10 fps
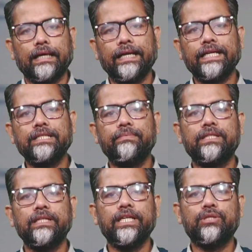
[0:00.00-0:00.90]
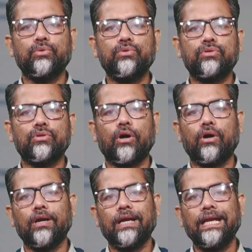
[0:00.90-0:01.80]
Connectivity issues
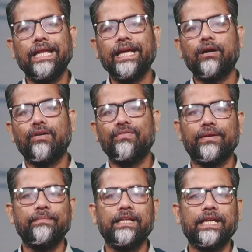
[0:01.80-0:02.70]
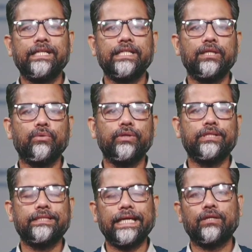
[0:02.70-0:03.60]
or lack of familiarity
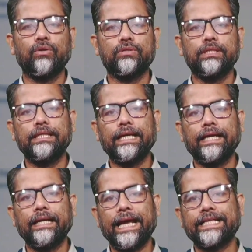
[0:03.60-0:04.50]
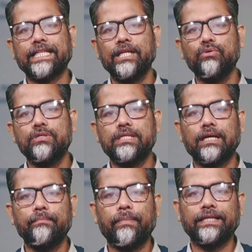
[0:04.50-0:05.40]
with technology can exclude
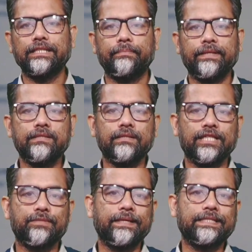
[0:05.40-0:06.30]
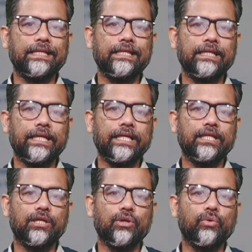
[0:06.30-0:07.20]
some participants, especially
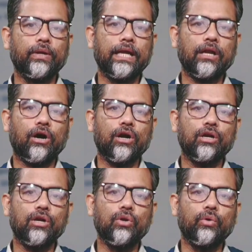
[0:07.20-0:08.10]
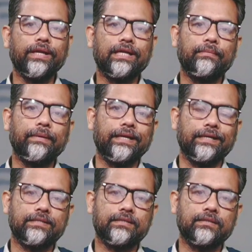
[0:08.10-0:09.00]
in rural or low-income
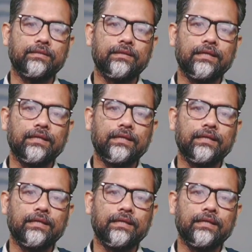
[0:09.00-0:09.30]
areas.